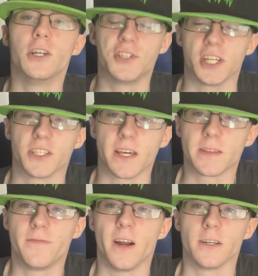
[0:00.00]
Just like
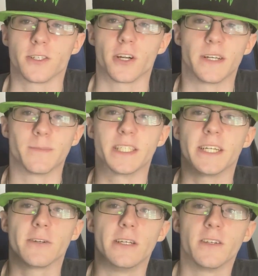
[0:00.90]
the fire starting
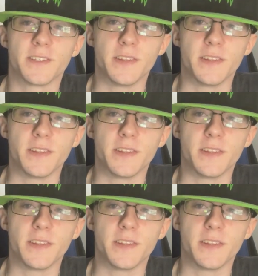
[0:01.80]
materials,